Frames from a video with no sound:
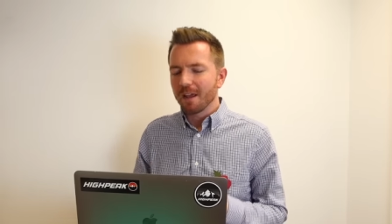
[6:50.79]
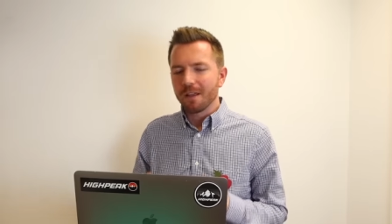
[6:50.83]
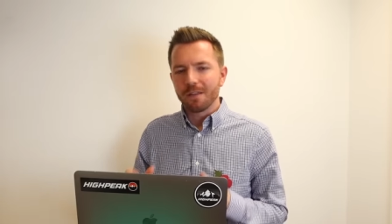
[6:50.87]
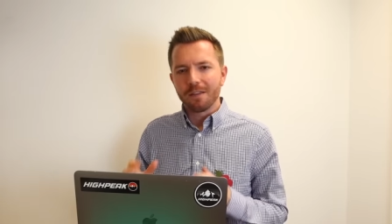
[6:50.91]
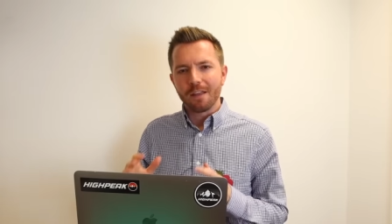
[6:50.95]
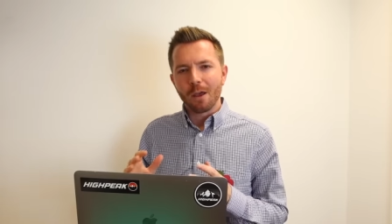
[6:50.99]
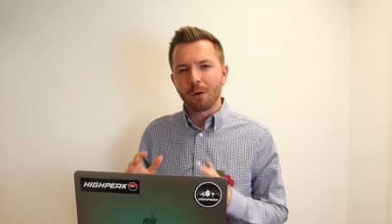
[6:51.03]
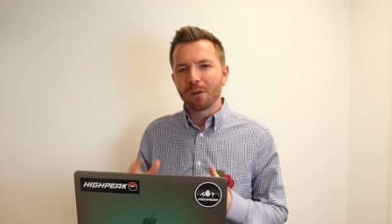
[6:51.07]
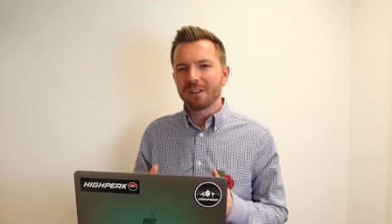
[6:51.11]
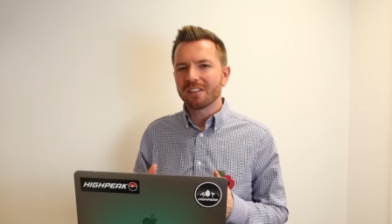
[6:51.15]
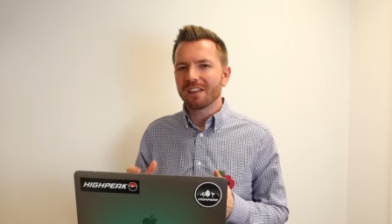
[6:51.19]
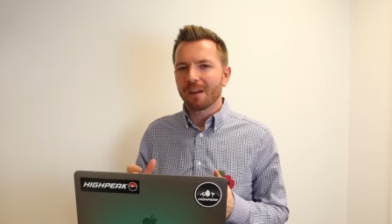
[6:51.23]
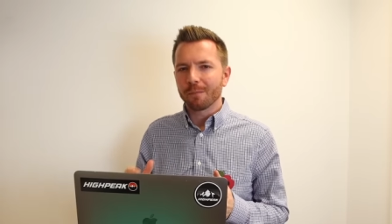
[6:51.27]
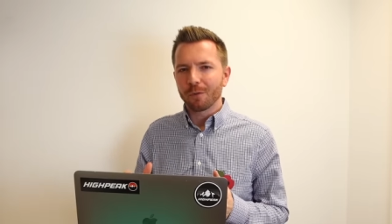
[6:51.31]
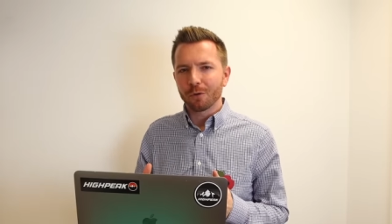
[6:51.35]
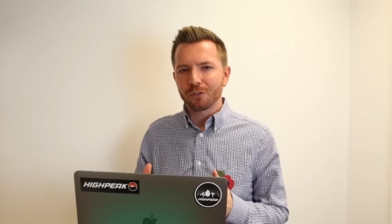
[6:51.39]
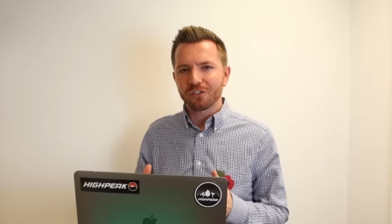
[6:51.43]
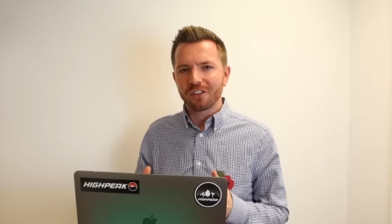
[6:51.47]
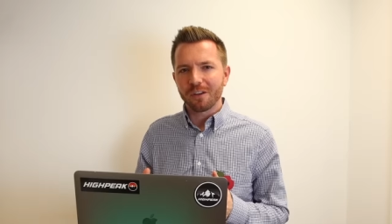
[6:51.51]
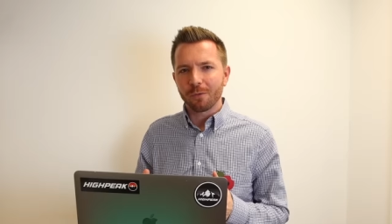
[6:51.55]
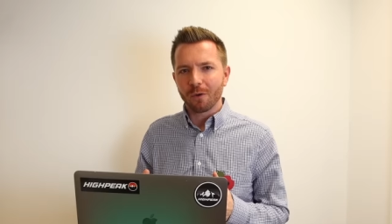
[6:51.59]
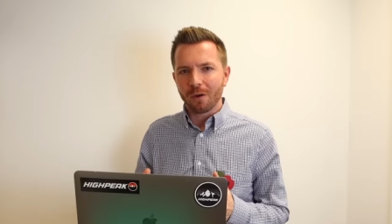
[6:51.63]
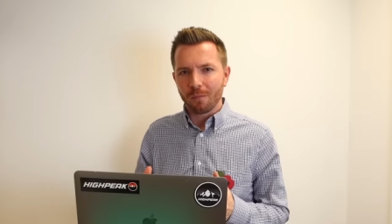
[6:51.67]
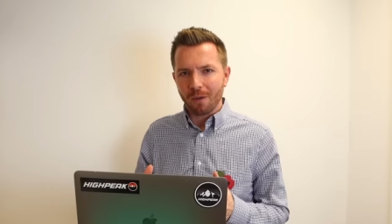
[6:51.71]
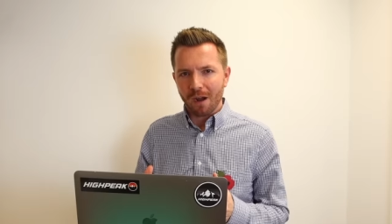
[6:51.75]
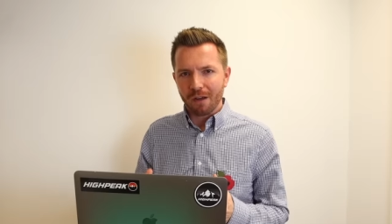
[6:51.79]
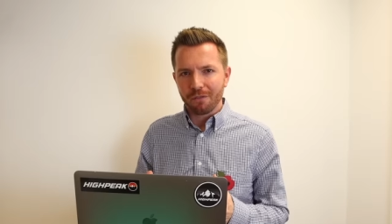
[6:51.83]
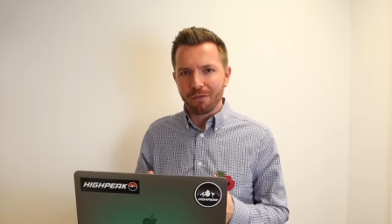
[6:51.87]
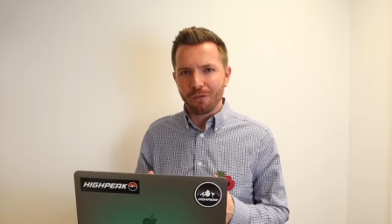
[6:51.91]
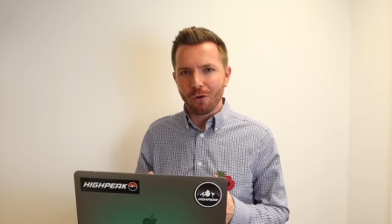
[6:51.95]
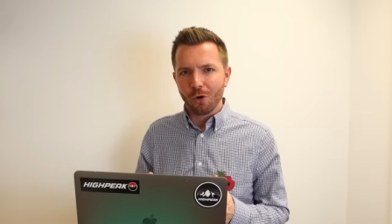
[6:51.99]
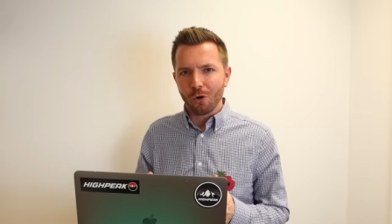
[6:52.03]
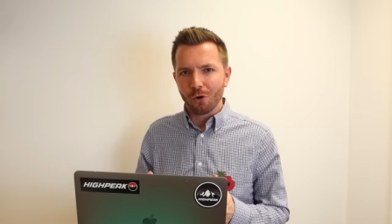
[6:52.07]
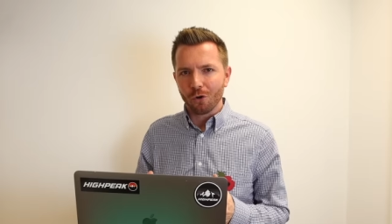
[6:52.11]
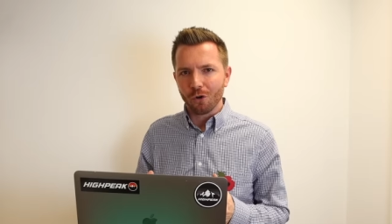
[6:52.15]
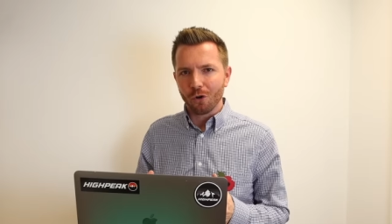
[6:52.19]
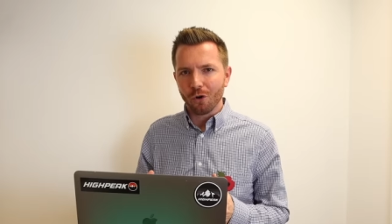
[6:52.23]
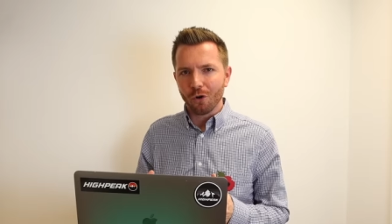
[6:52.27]
The only time you'll see one of my
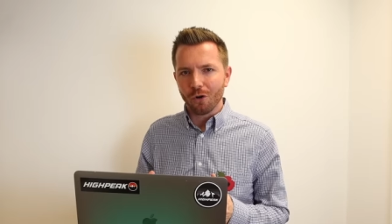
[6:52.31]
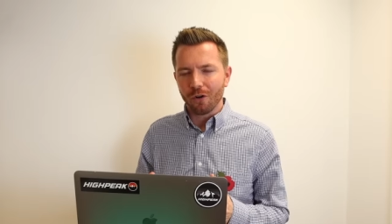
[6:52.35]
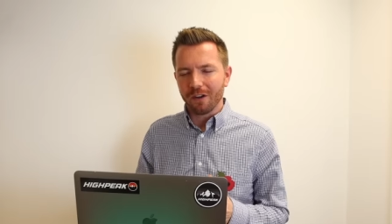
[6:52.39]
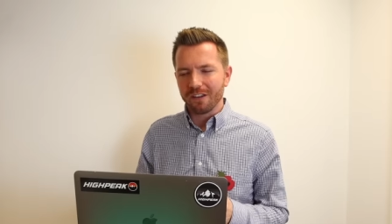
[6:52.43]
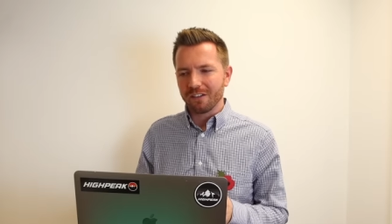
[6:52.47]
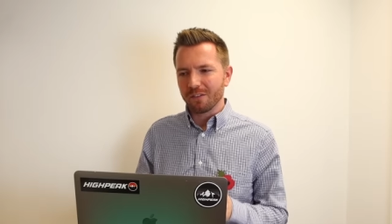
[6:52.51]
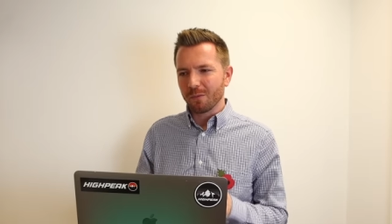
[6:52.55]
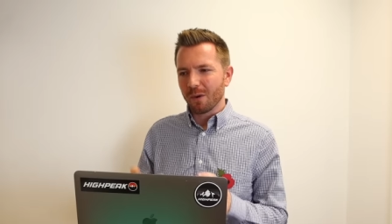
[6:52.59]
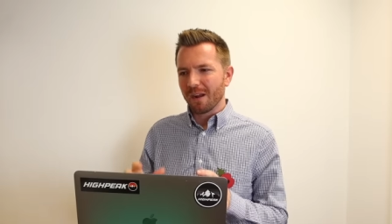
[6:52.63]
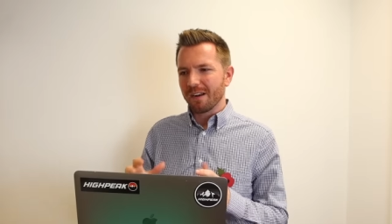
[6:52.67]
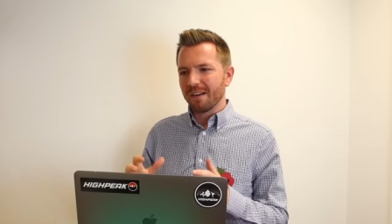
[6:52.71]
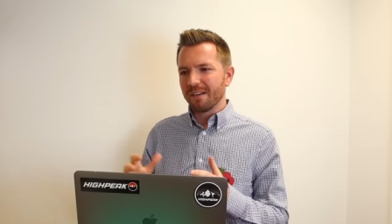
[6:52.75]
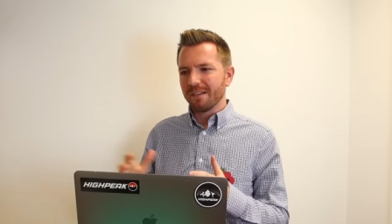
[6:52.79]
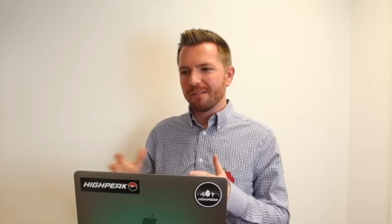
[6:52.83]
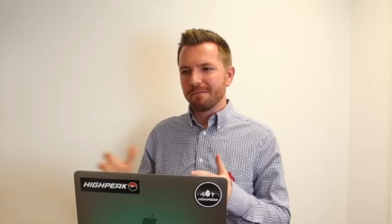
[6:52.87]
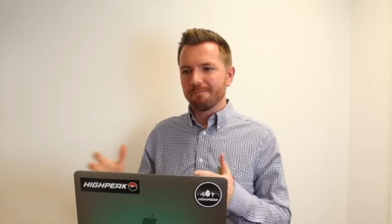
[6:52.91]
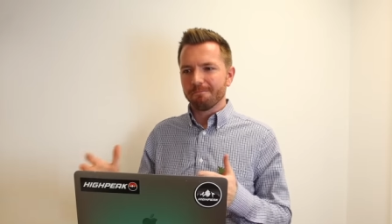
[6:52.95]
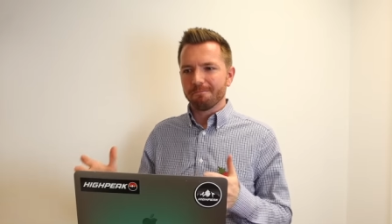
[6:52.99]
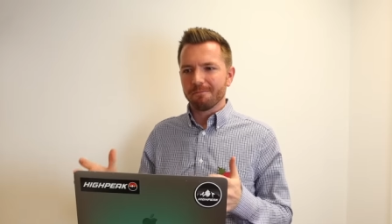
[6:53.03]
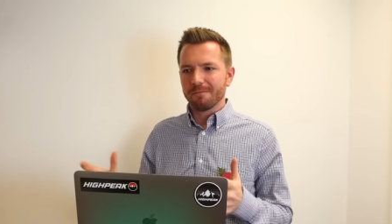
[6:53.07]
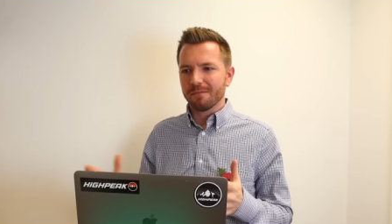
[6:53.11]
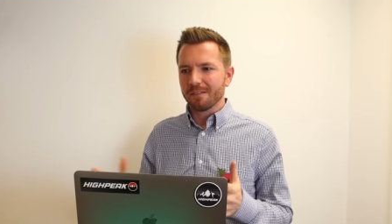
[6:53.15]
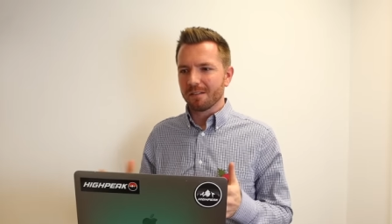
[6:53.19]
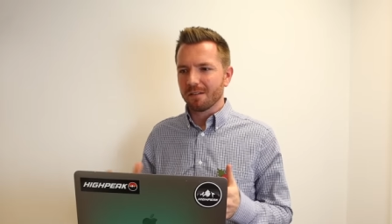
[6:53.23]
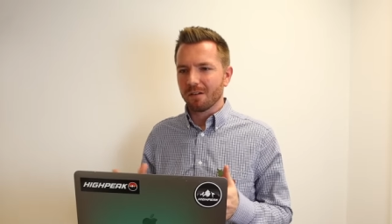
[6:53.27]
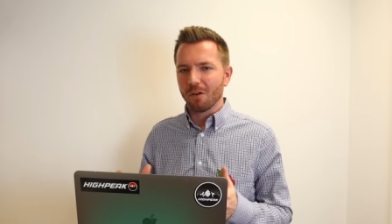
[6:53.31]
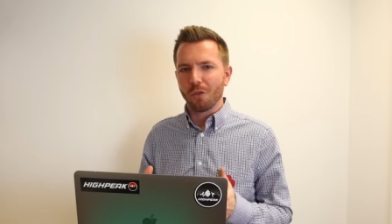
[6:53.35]
forecourt is when,